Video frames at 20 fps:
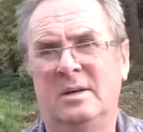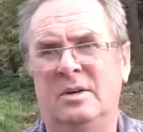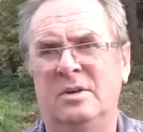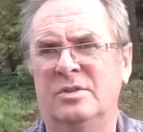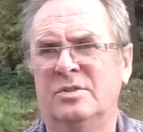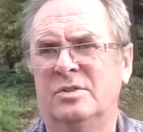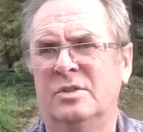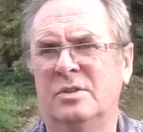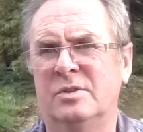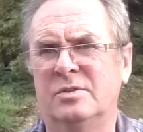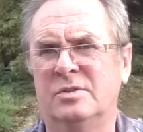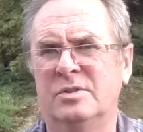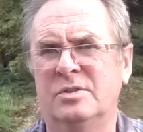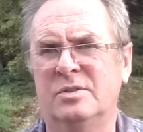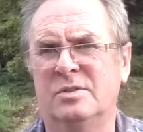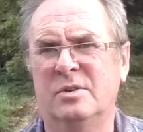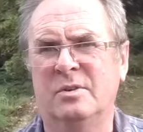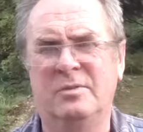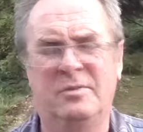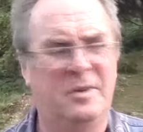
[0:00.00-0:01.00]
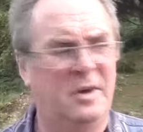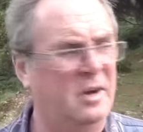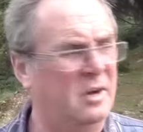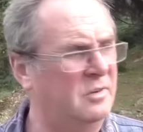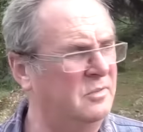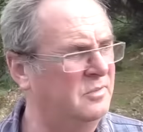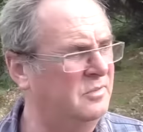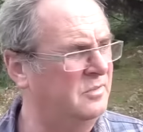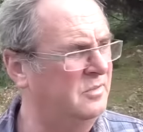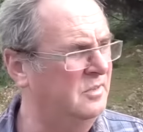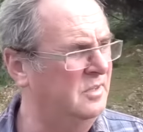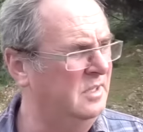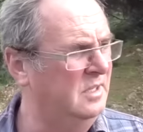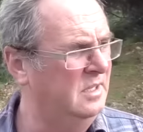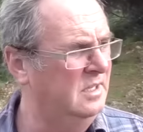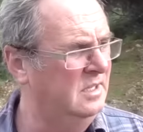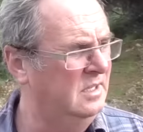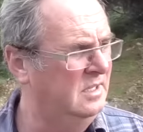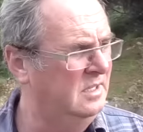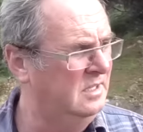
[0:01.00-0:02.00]
all sorts of stuff of.
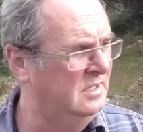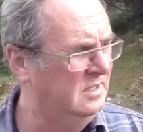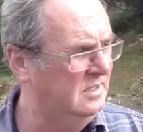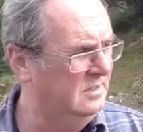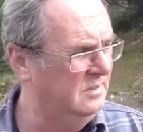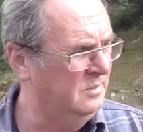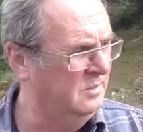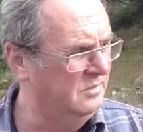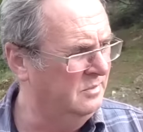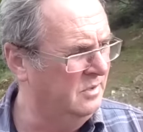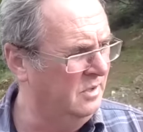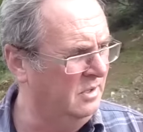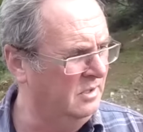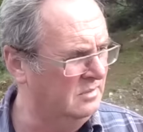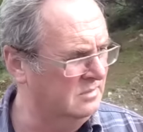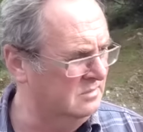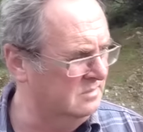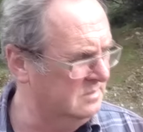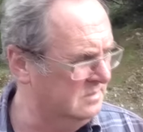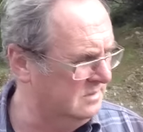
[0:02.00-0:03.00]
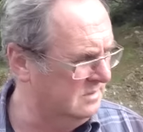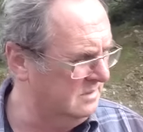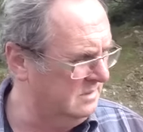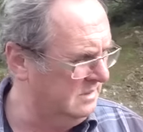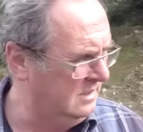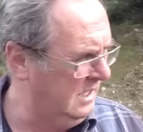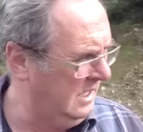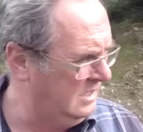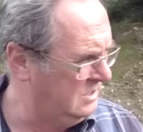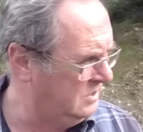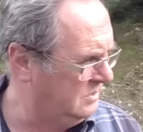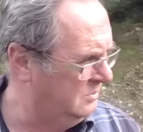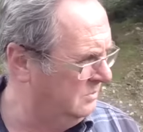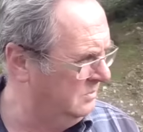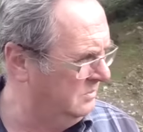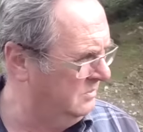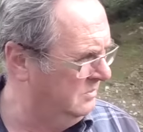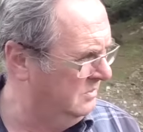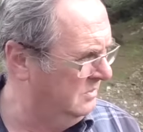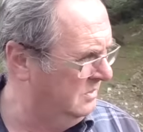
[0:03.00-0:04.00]
We've got gas
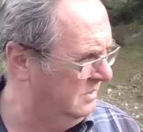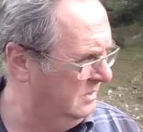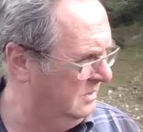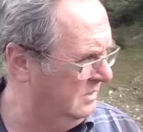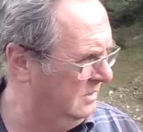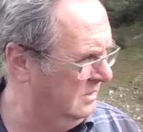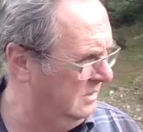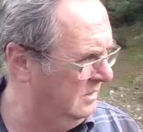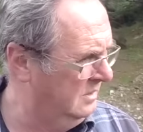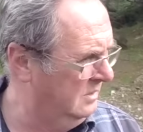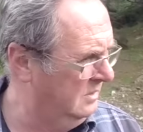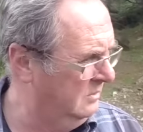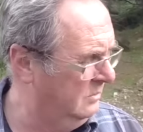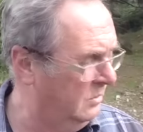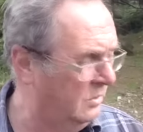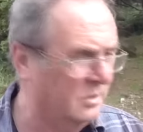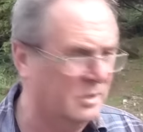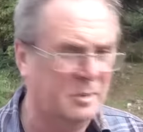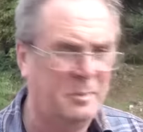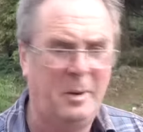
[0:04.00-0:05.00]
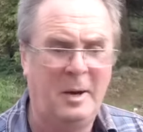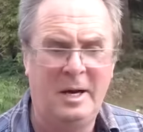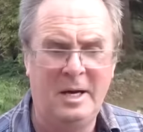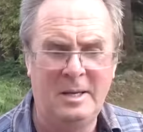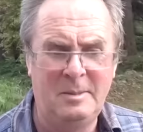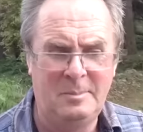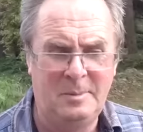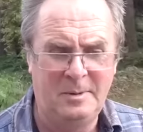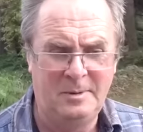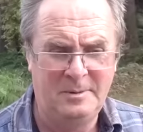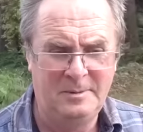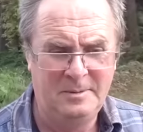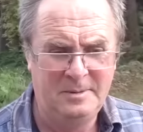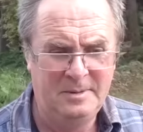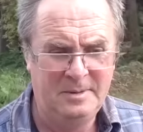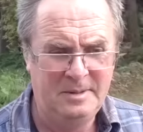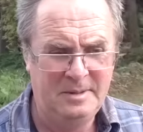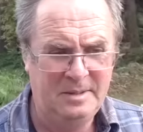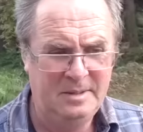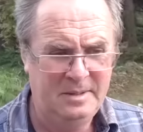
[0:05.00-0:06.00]
and water pipe.
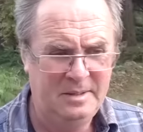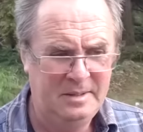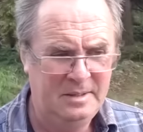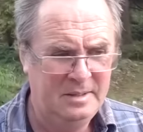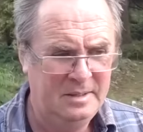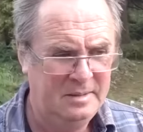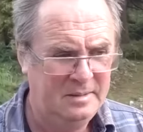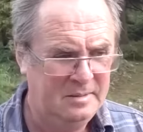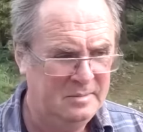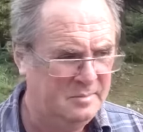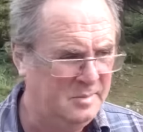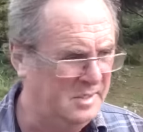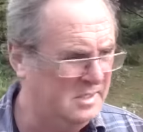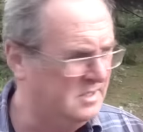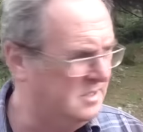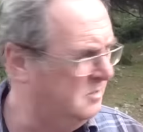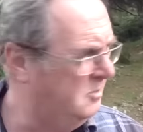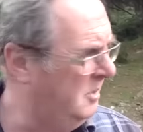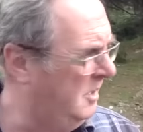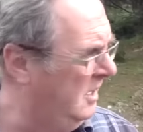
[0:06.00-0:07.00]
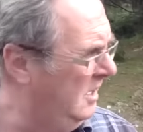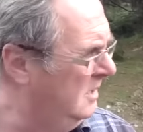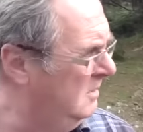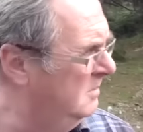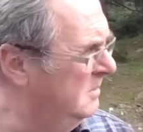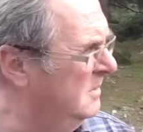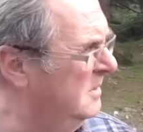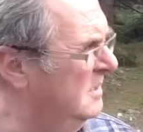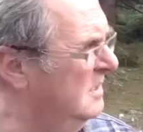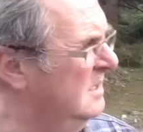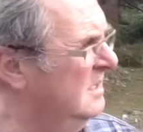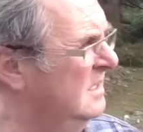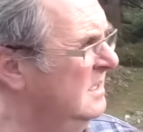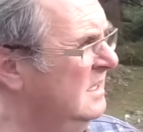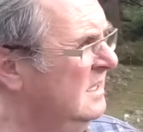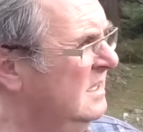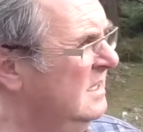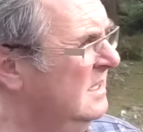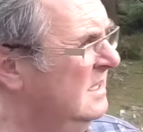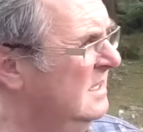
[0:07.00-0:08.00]
Bits of pipe,
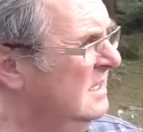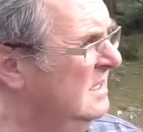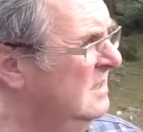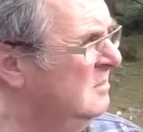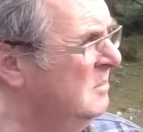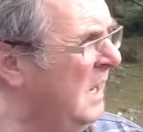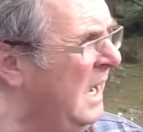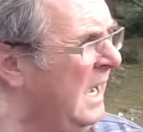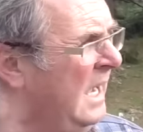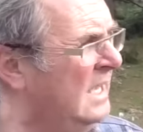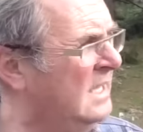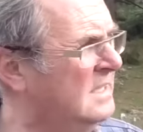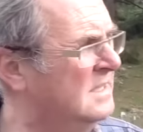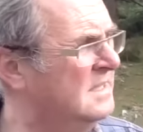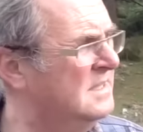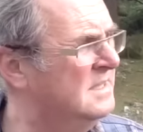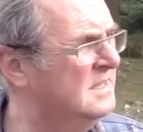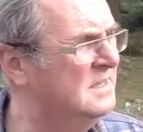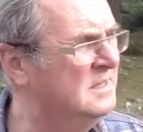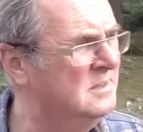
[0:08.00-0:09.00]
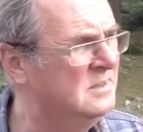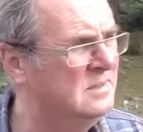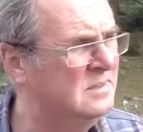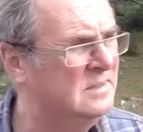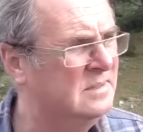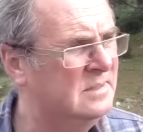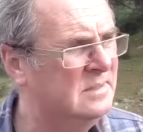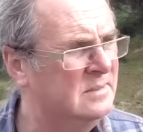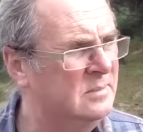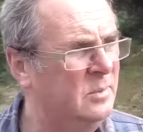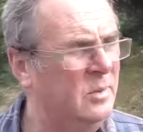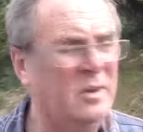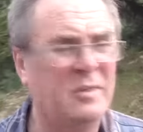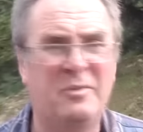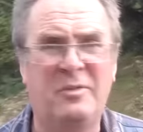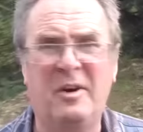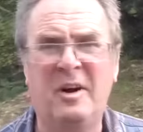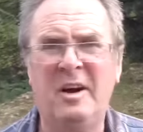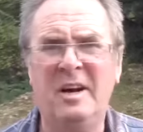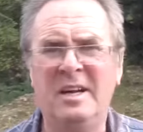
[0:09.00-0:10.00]
bags.
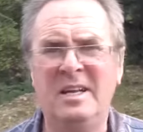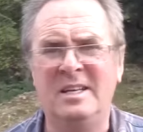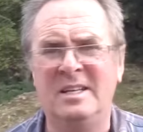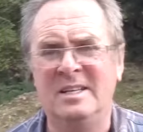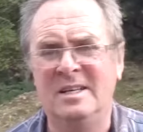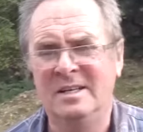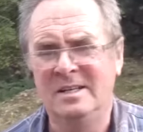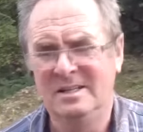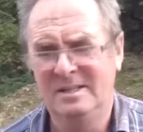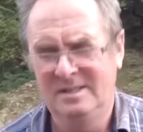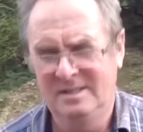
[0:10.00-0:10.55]
What a find.